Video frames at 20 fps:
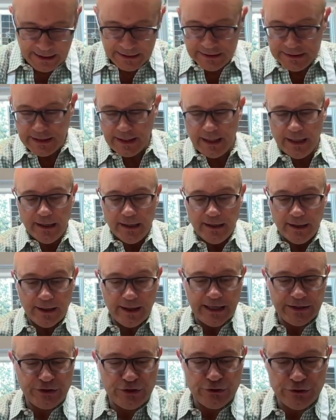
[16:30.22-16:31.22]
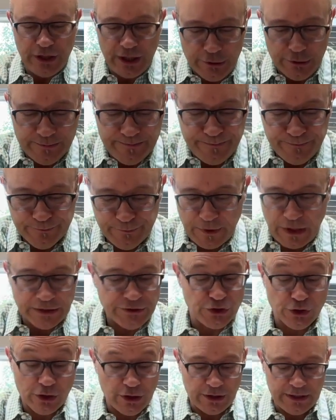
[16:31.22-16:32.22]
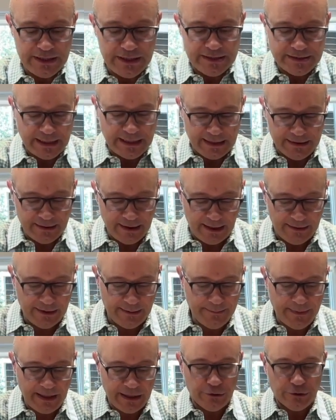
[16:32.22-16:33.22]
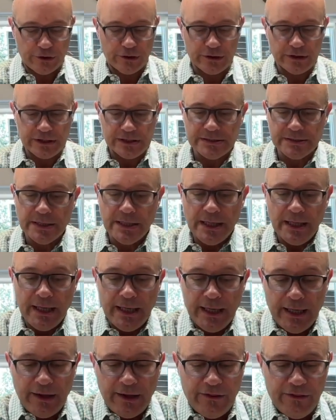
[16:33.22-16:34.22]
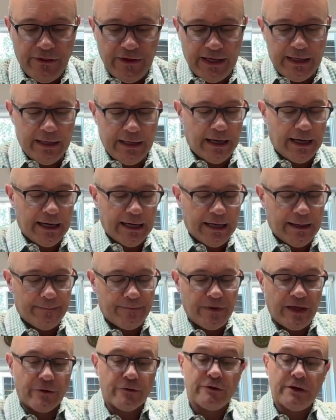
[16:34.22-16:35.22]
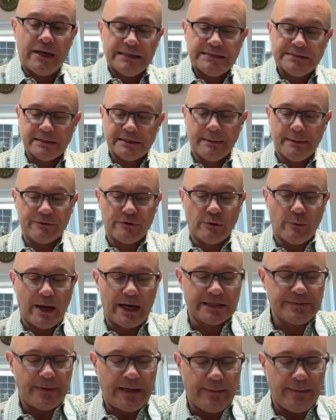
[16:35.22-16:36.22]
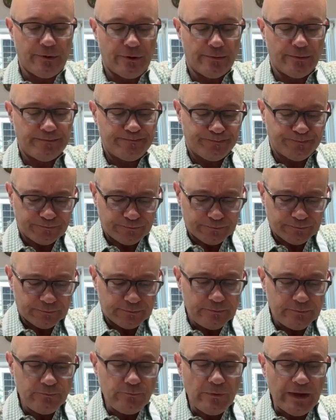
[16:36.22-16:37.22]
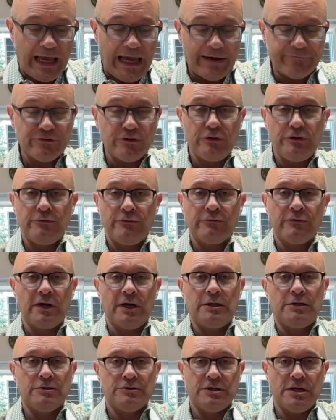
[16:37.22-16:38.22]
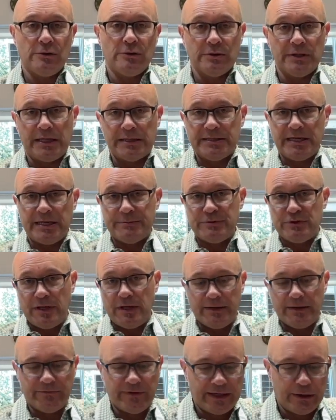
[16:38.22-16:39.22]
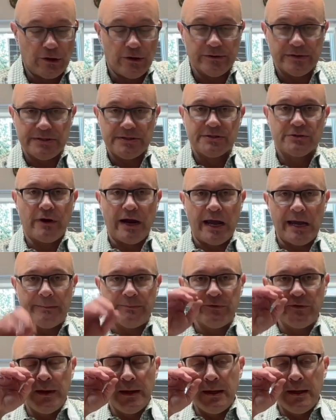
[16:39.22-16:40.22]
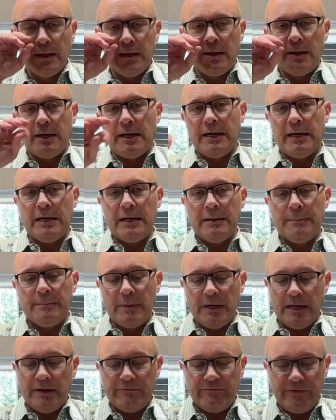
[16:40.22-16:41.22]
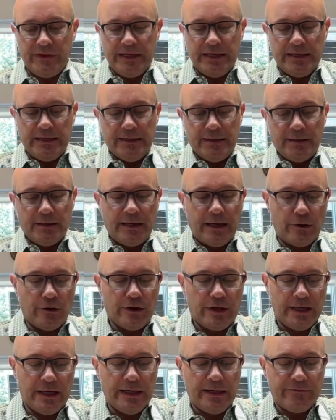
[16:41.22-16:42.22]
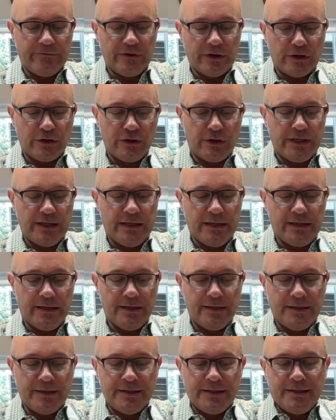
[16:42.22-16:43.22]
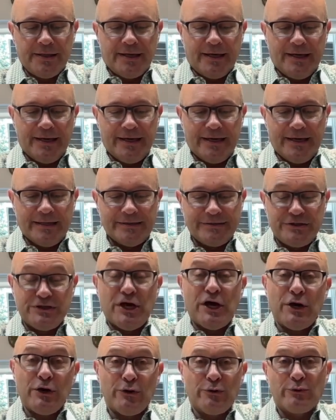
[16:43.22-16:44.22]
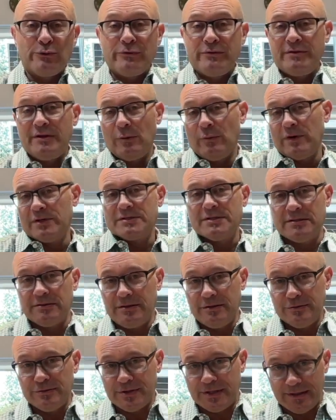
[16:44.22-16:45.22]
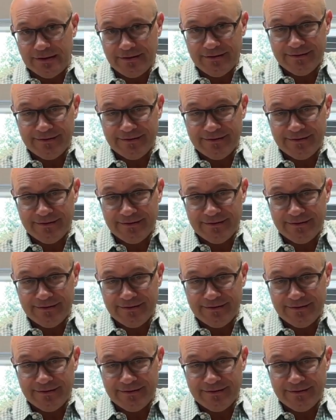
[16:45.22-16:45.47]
cut your dough. Cut your cookies and then bake your cookies. The other nice thing about the wax paper, after you've cut your dough, a lot of times you have like all these scraps of the area of the cookie dough that wasn't used in